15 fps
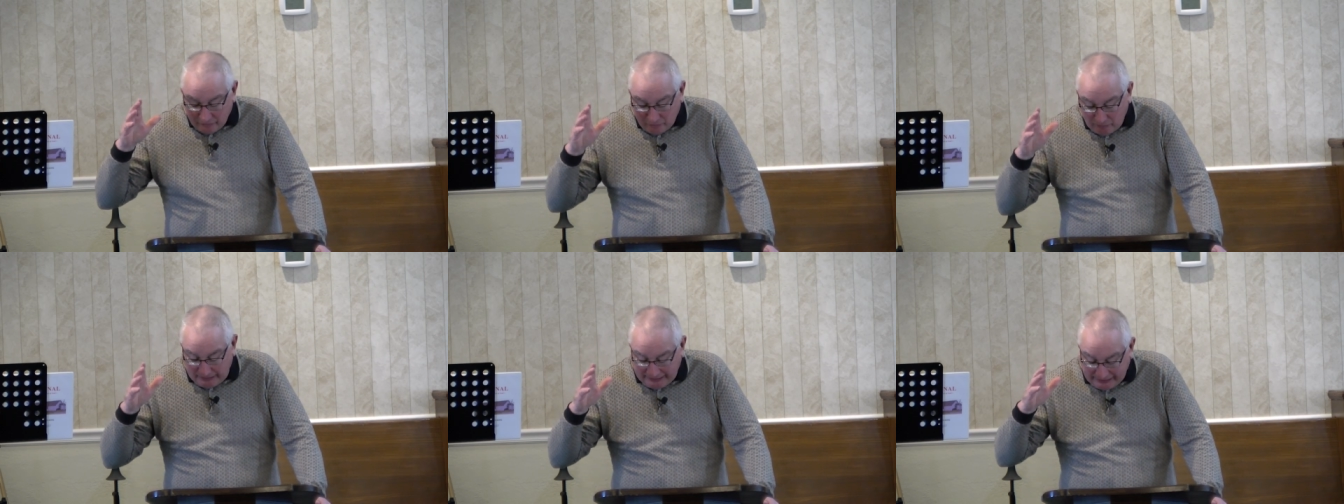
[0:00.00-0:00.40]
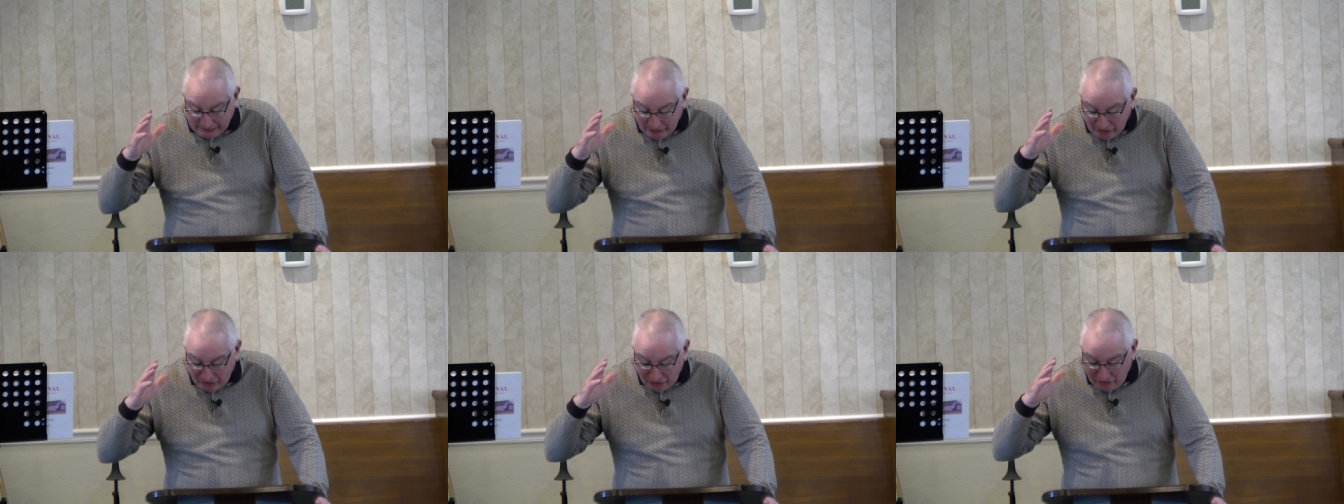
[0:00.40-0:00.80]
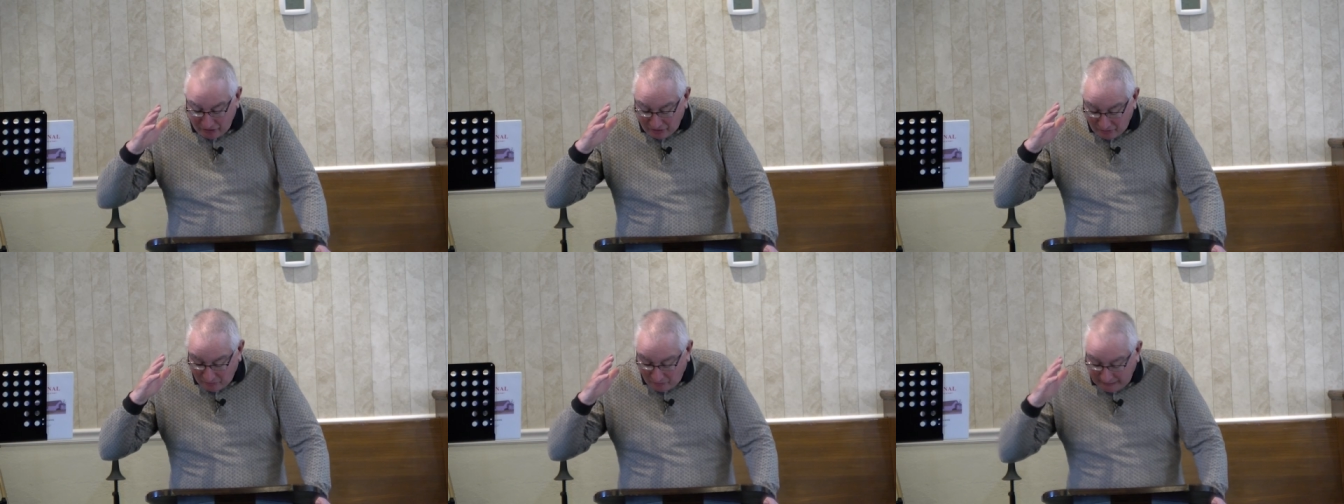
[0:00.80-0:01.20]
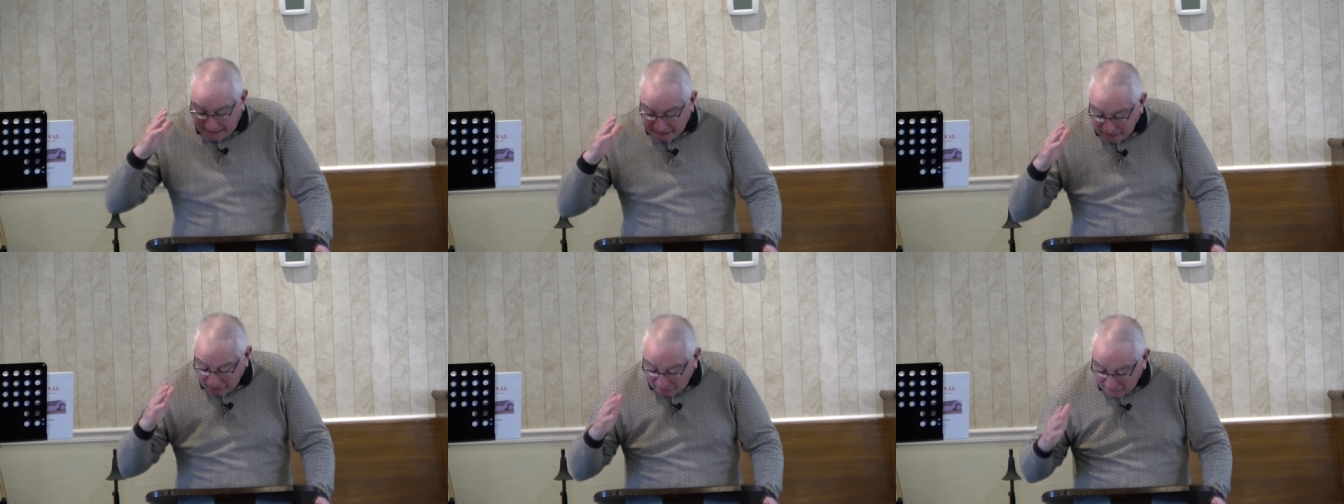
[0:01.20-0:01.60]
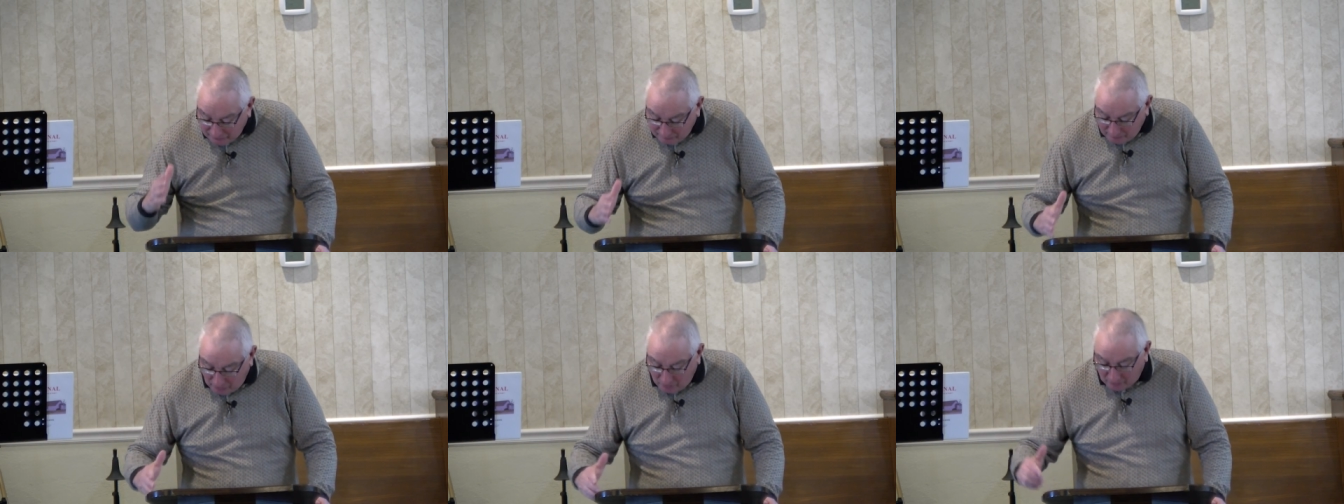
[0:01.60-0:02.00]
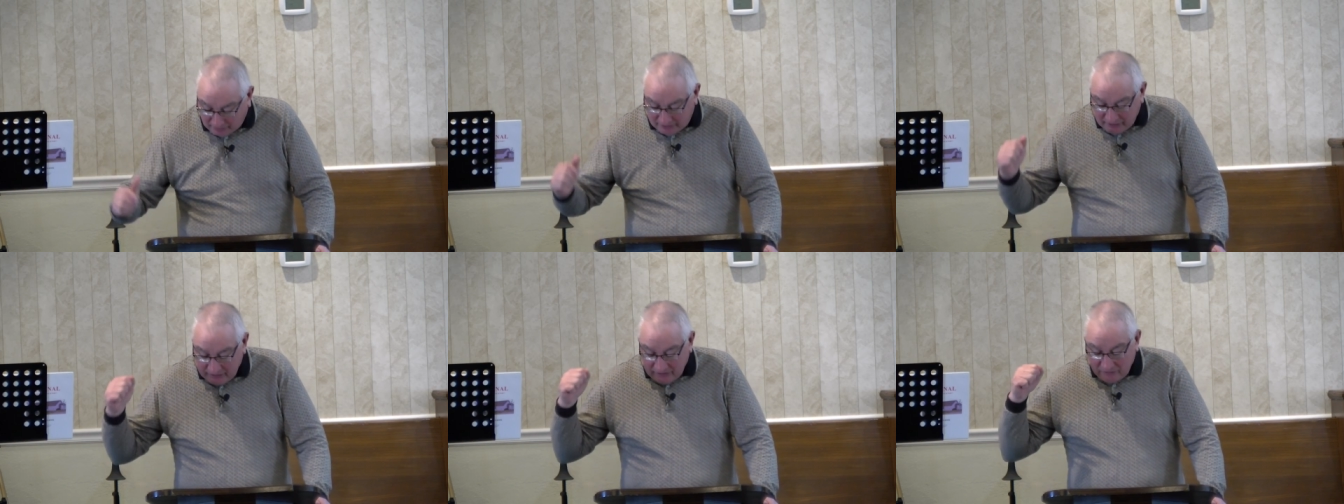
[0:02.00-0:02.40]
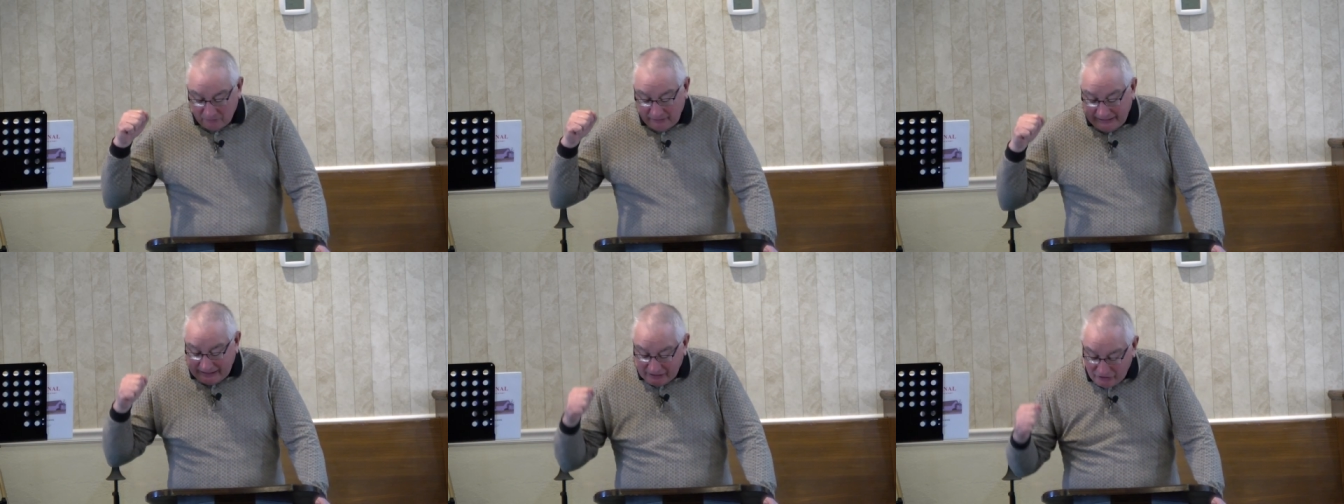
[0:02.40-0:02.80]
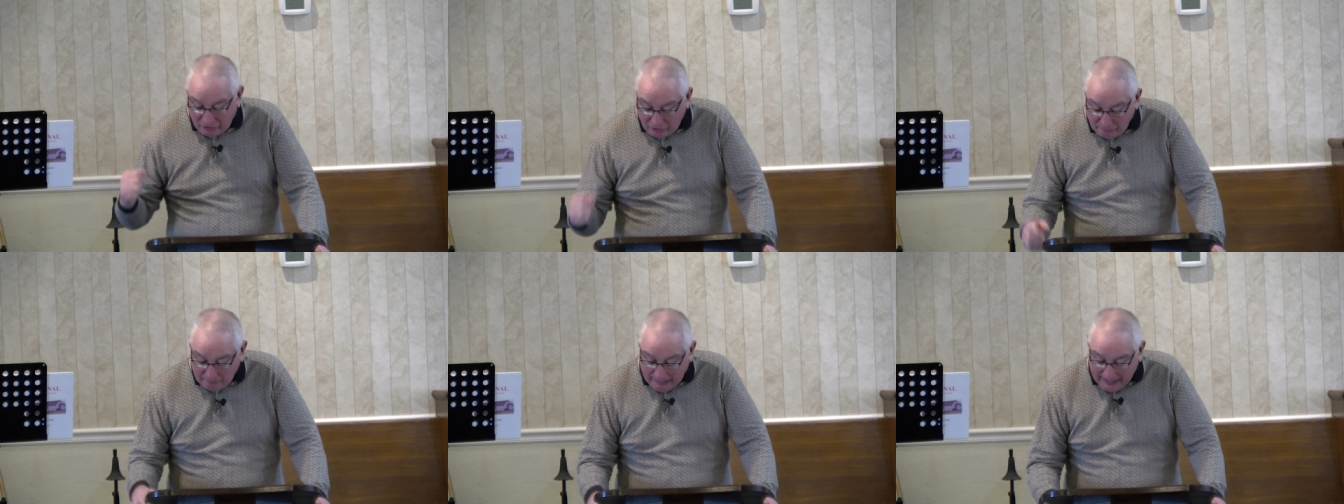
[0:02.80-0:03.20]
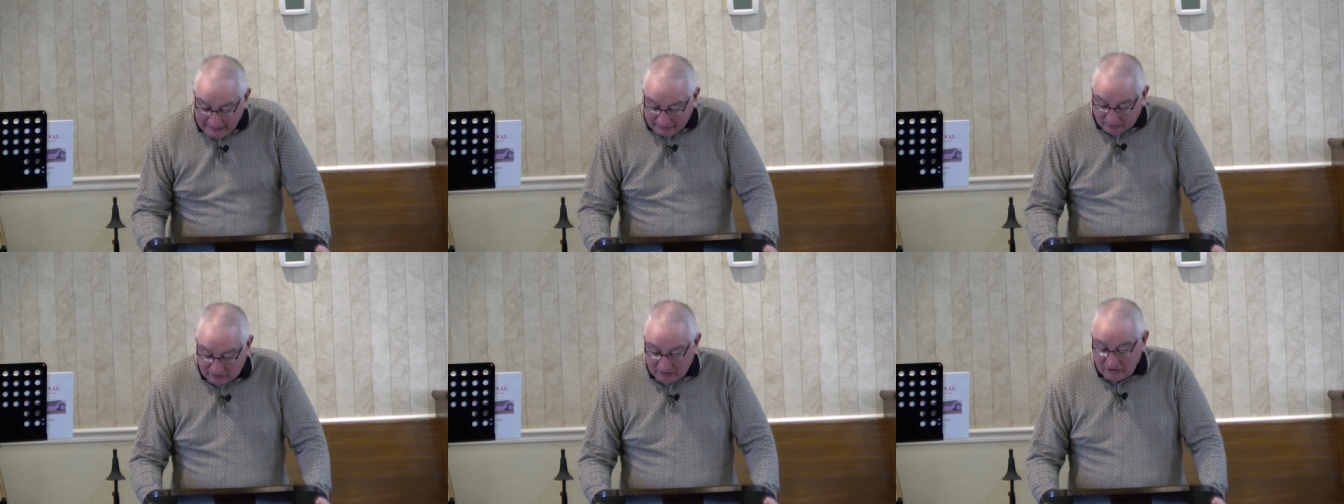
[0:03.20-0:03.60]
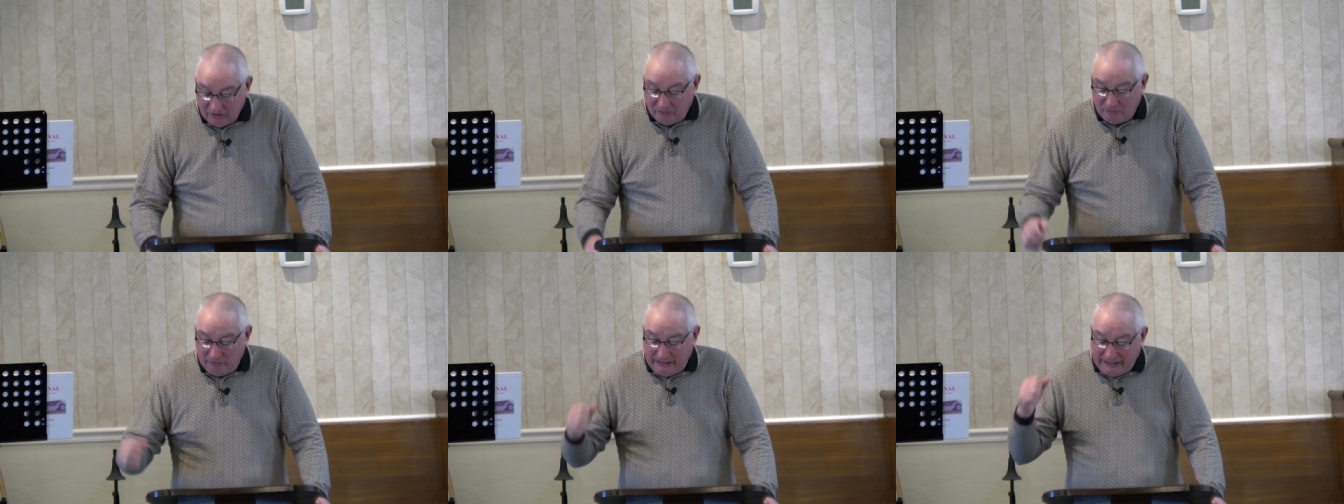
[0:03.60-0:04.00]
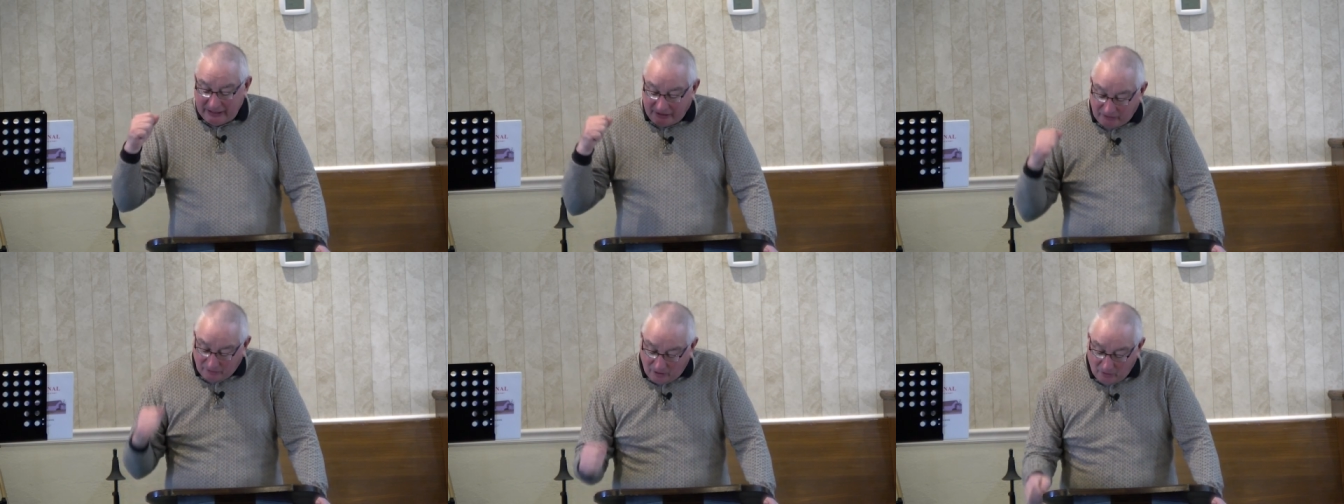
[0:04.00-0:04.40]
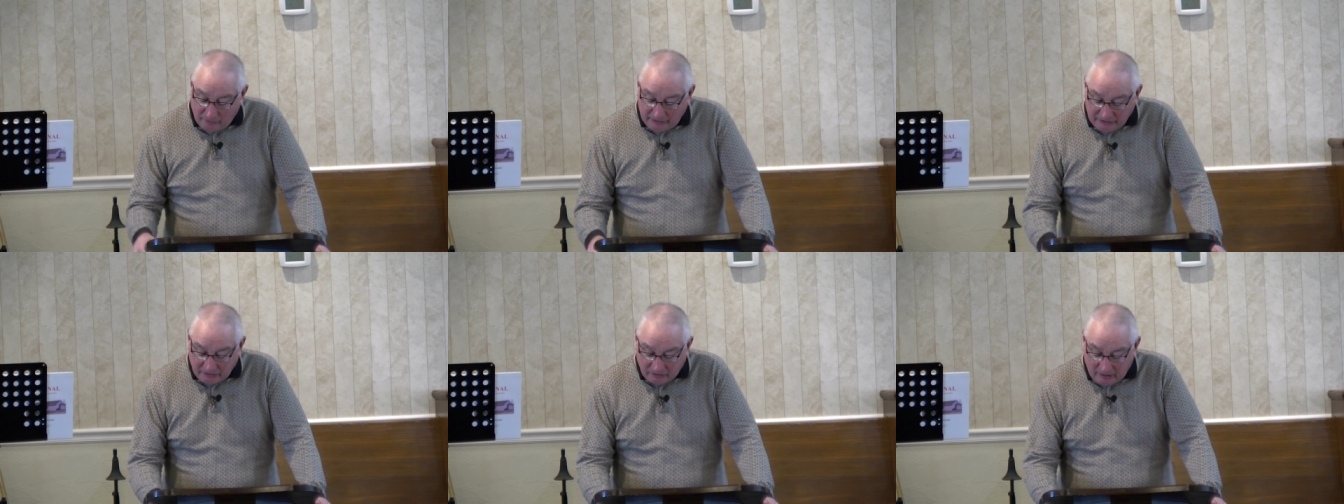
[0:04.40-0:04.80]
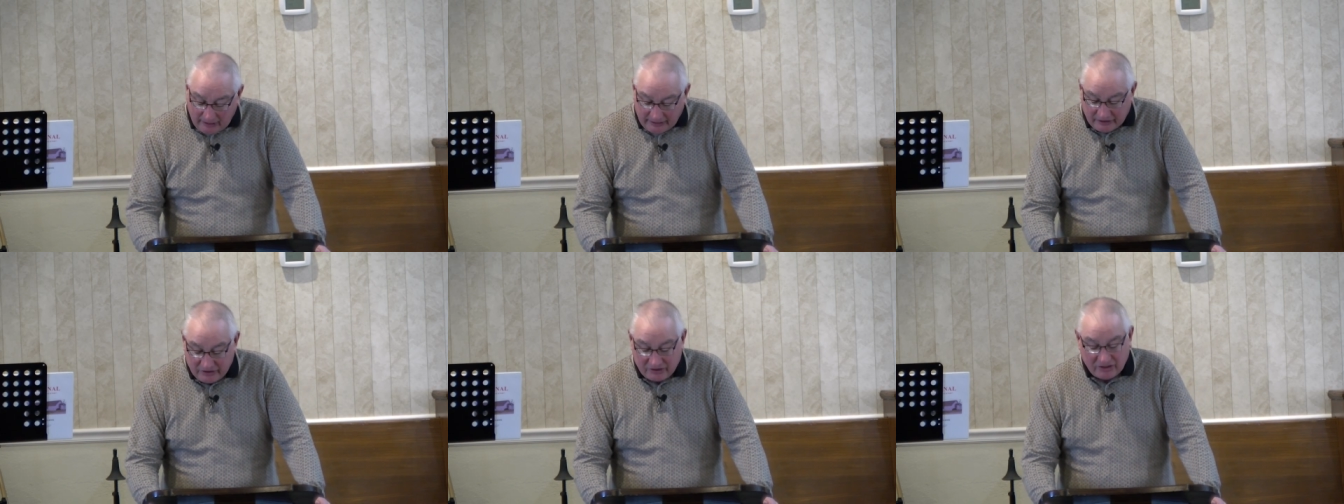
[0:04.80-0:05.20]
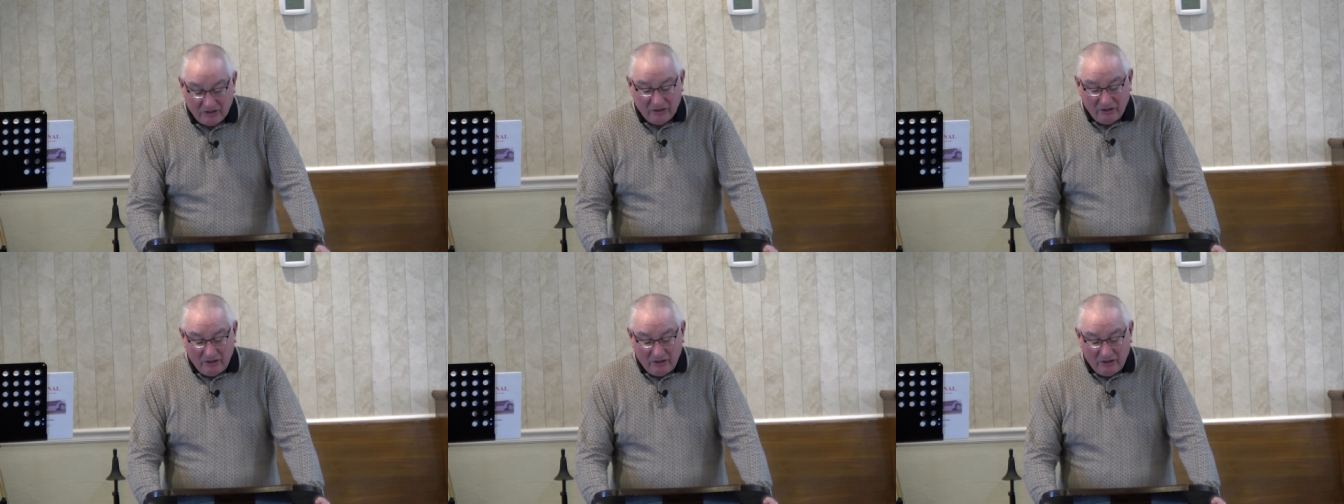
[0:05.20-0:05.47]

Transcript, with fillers: We can do we can learn more. We can do better. We can grow in grace.